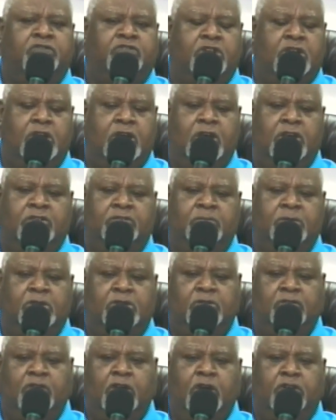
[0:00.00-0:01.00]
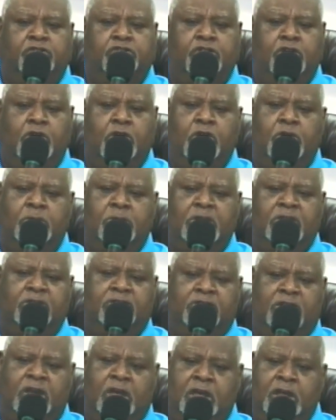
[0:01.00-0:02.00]
your husband. You lost your only
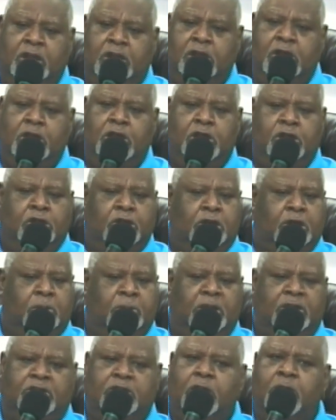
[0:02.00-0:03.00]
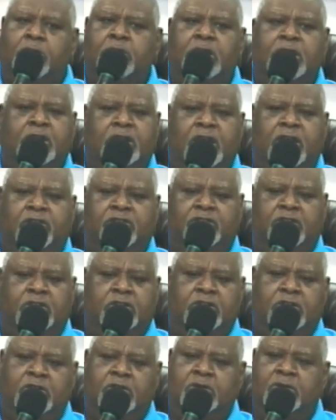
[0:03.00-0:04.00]
son. You're going to be totally
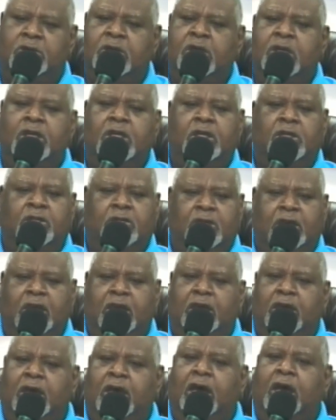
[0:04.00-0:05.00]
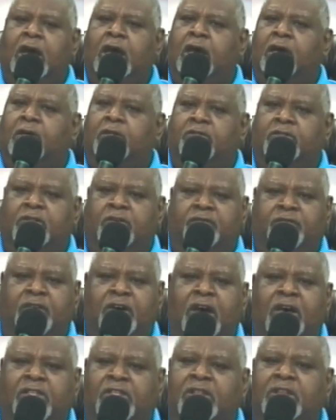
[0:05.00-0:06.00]
destitute. Uh, the
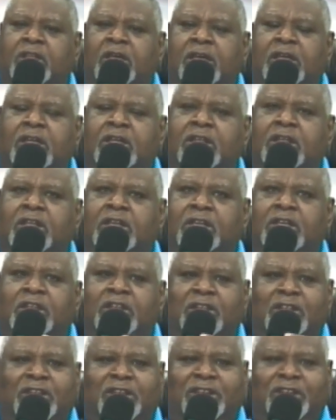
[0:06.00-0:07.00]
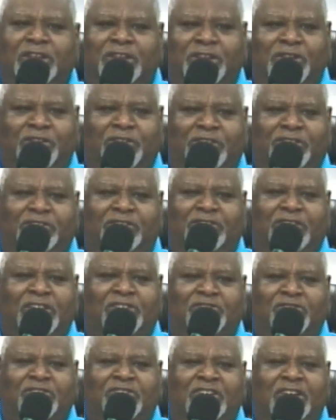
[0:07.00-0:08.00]
father, you know, this is
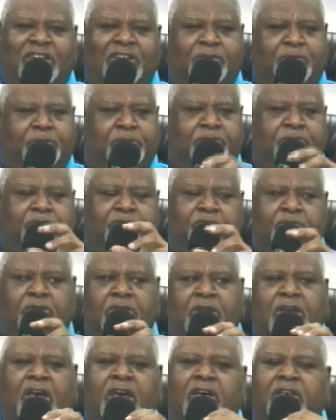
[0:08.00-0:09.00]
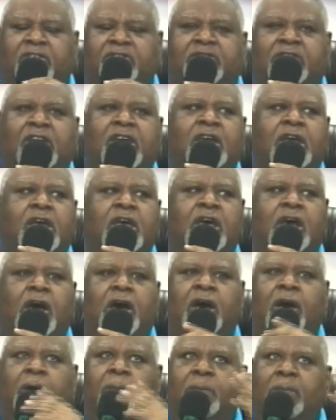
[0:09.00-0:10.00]
interesting because
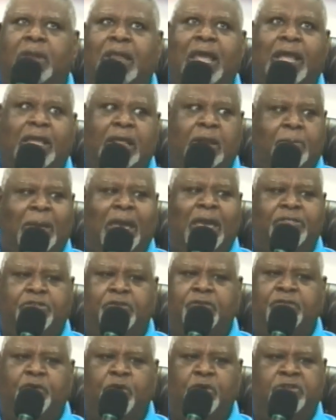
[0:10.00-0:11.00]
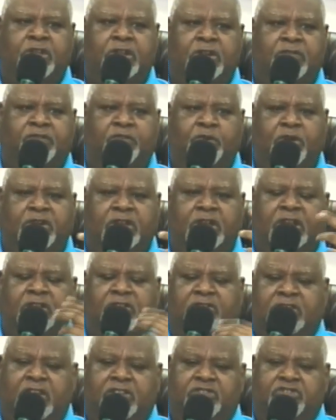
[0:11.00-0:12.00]
um, like in Matthew 14 and 14, it
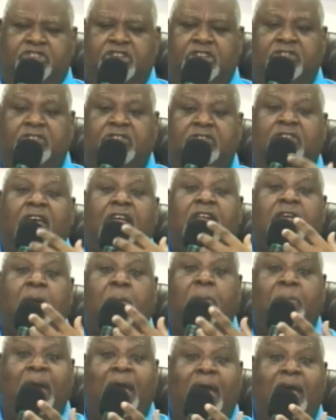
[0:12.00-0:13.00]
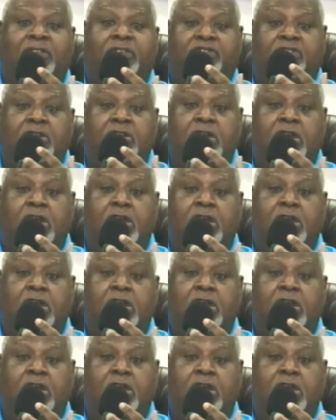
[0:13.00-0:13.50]
says, Jesus had compassion